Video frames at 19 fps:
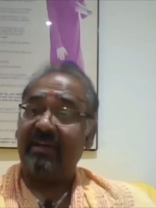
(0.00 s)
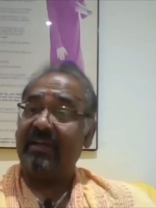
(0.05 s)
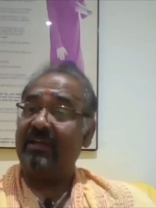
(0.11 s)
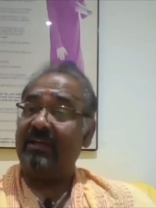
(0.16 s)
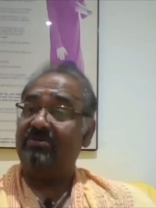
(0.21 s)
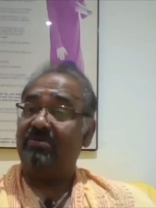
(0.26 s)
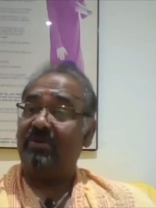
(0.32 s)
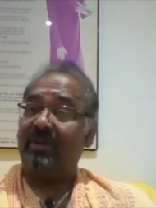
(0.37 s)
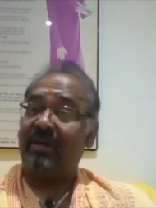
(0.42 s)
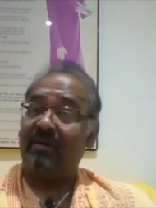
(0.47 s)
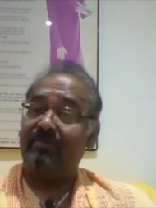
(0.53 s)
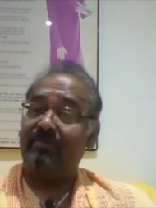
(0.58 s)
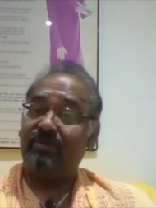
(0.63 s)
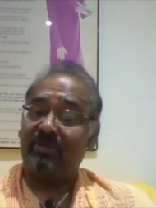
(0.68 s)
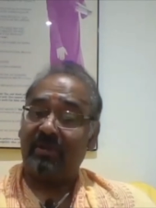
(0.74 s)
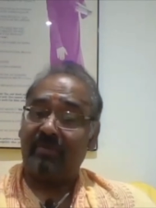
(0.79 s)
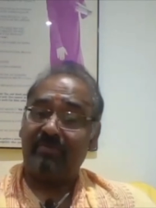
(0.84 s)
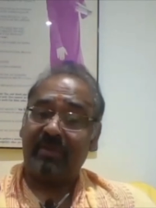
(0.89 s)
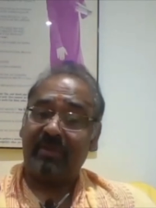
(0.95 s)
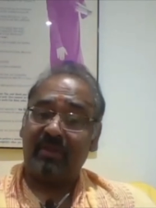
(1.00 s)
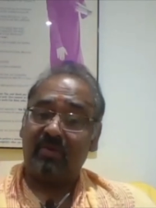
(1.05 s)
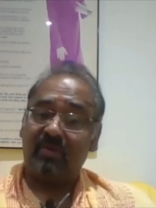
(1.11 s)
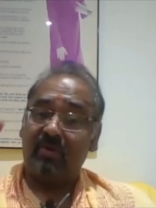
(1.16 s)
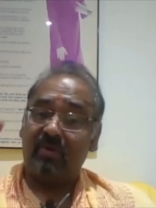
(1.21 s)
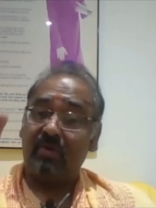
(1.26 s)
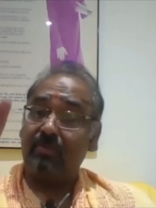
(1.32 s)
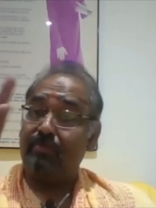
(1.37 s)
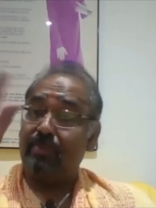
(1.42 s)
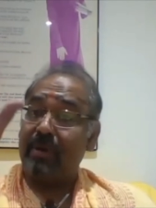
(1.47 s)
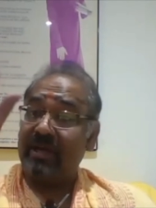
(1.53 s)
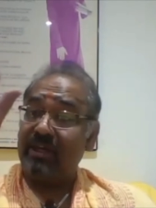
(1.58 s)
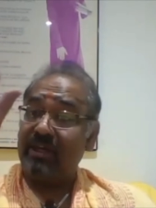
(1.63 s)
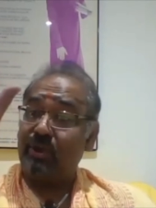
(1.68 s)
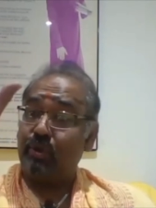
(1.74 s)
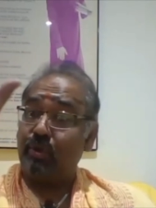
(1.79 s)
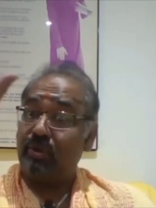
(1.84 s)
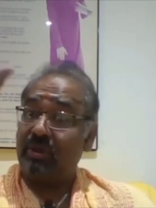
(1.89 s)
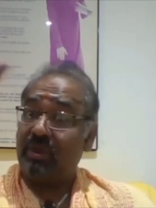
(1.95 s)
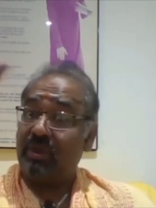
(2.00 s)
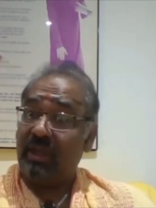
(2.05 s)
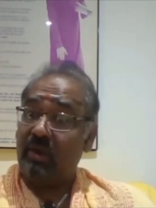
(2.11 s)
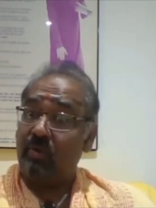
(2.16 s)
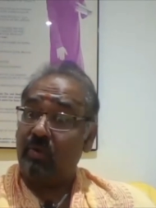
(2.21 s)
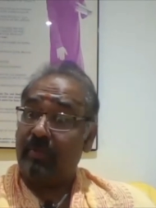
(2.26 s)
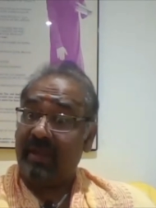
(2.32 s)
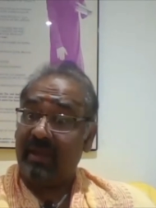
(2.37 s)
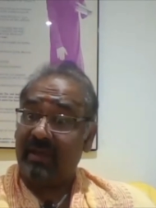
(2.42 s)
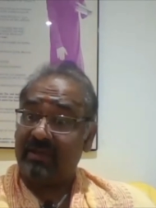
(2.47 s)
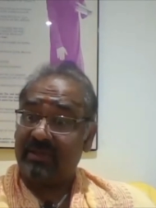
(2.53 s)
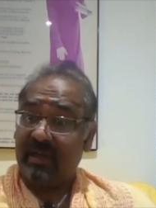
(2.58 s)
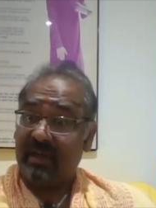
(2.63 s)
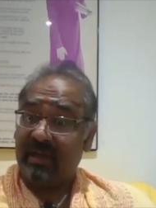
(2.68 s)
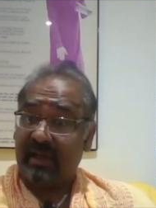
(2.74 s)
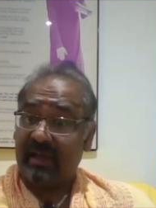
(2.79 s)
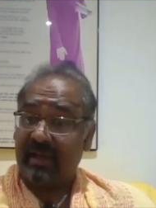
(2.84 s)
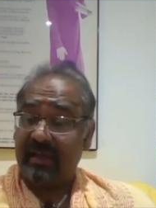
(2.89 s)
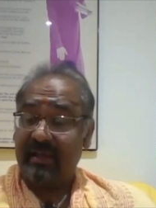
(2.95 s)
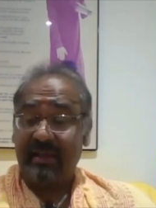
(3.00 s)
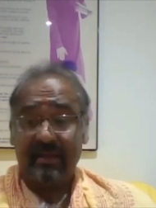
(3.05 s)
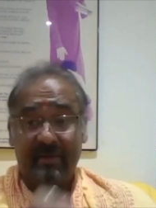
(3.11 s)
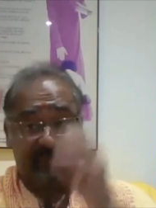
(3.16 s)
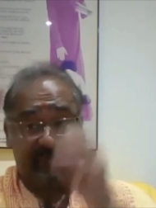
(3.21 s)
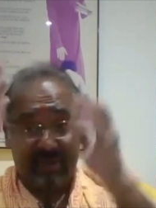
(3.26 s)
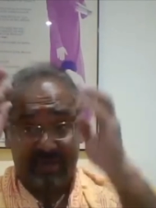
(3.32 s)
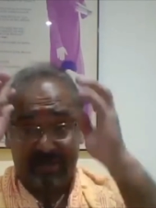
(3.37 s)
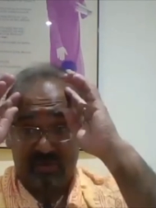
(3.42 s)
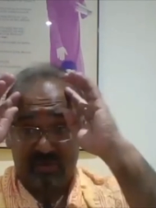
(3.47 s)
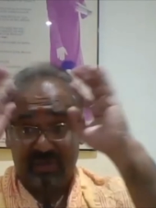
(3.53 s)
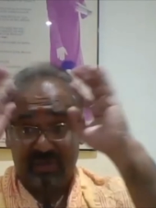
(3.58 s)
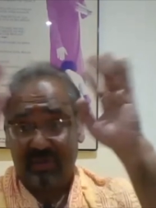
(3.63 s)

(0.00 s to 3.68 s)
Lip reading: you will come to something called Parishuddhi Upeksha. Parishuddhi